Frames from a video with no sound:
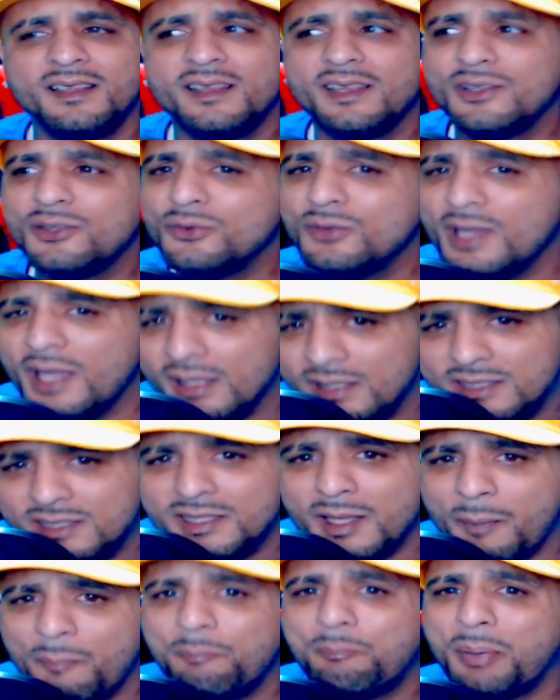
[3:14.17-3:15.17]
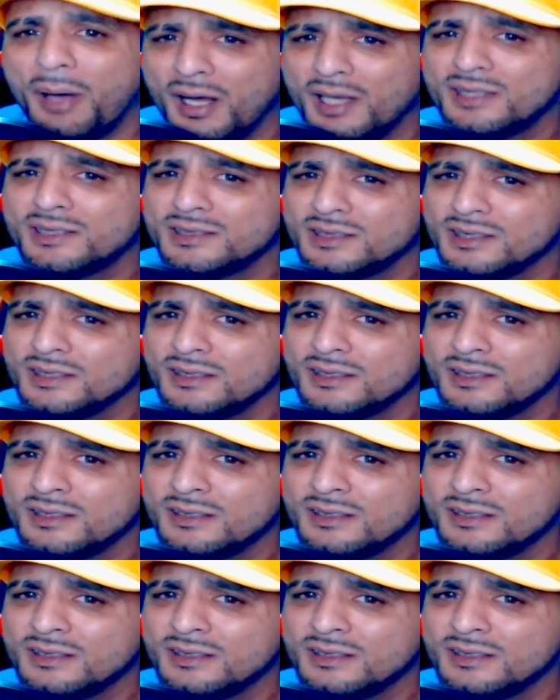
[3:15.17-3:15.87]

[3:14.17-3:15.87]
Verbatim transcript: and you got ten bucks,